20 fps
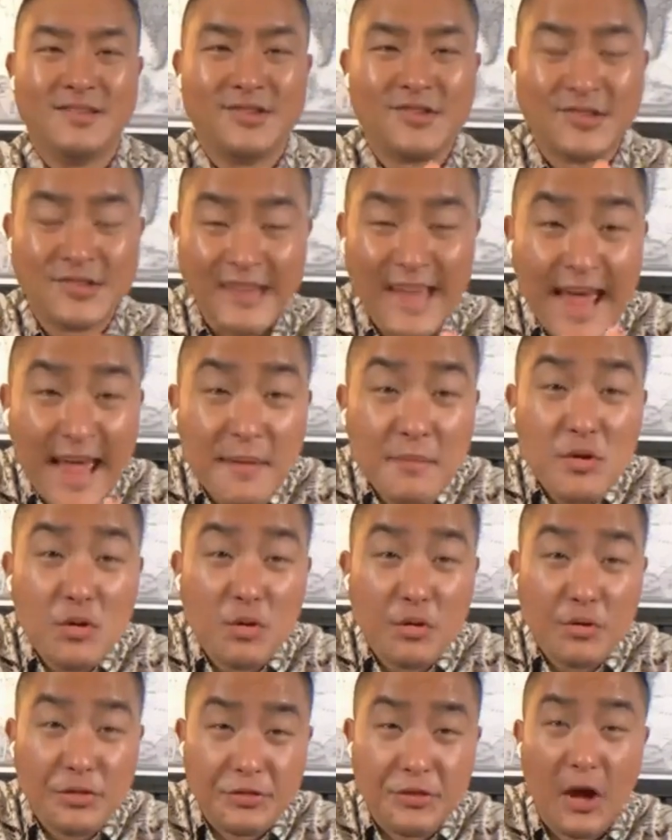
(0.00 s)

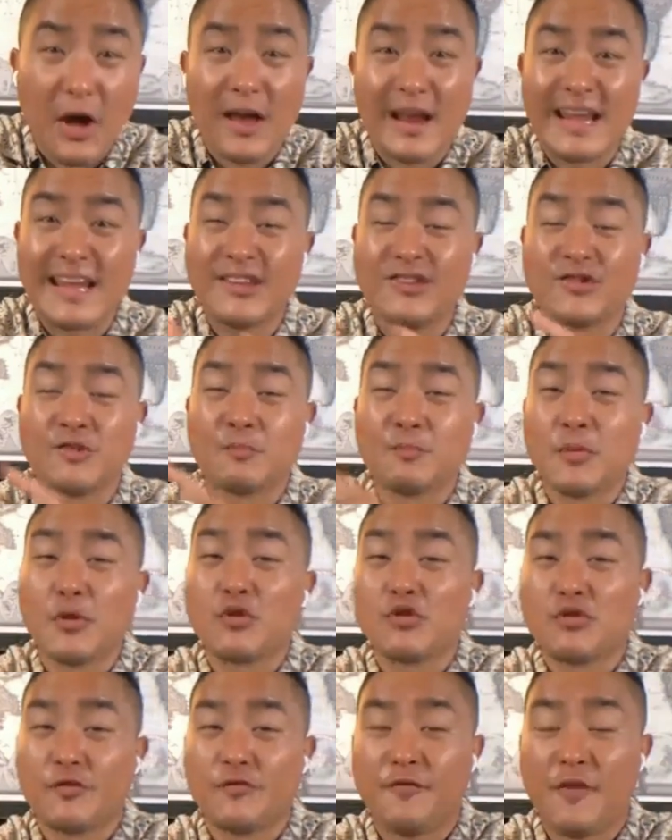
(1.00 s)
Samuel thought his
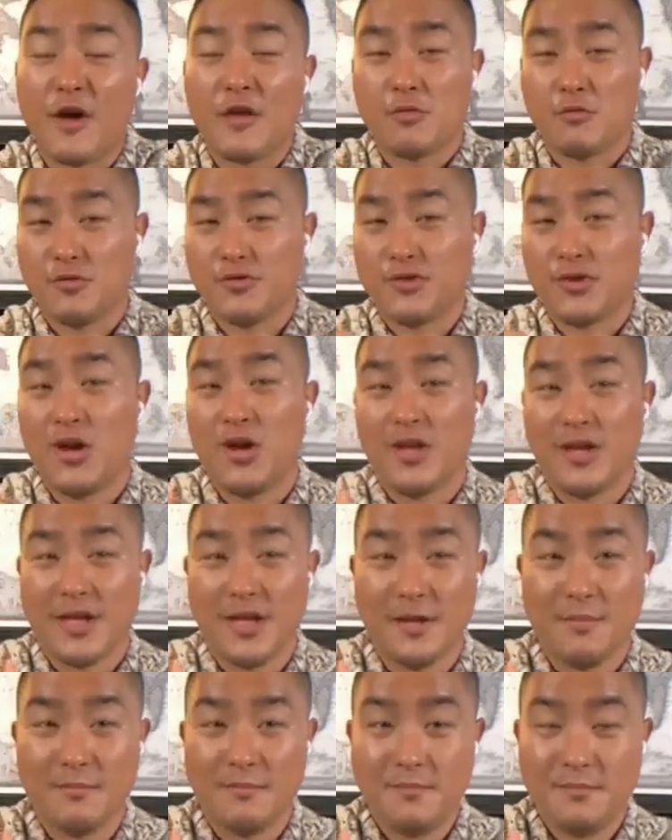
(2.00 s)
spiritual father was calling
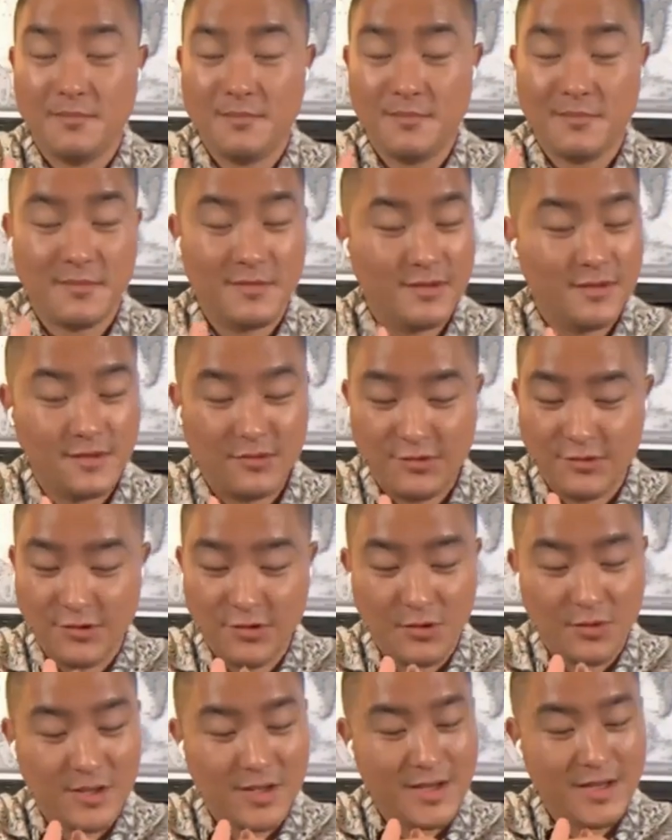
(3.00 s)
him. This is
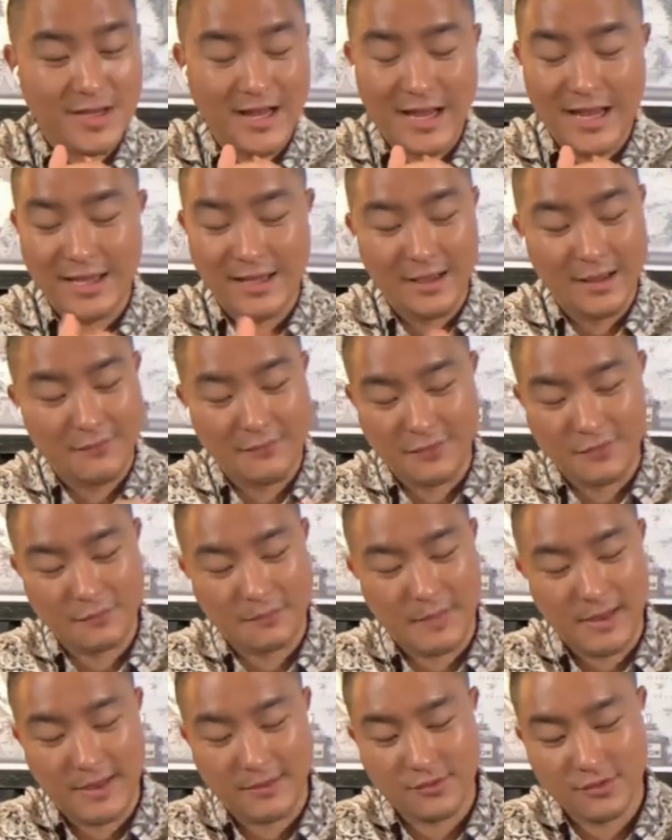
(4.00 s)
so good. I love this
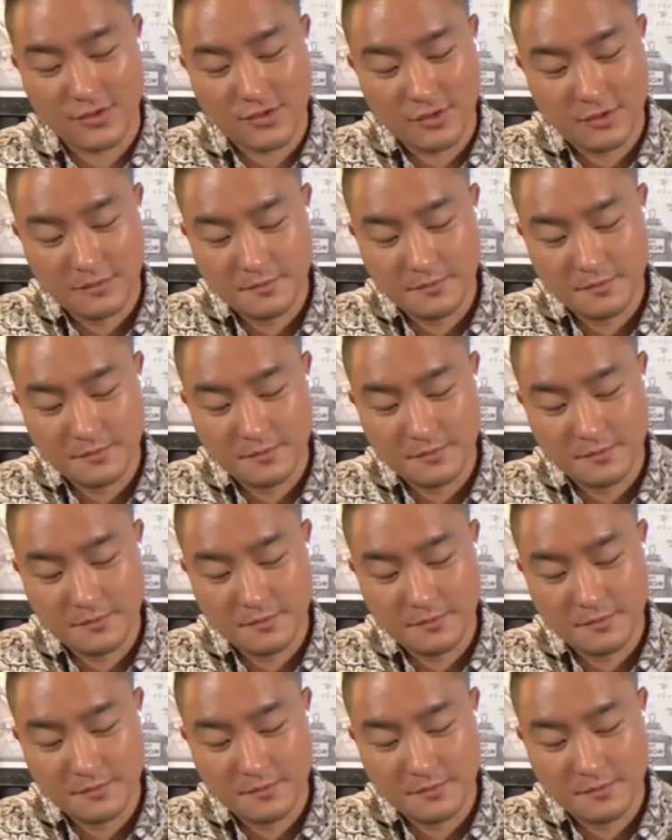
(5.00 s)
passage.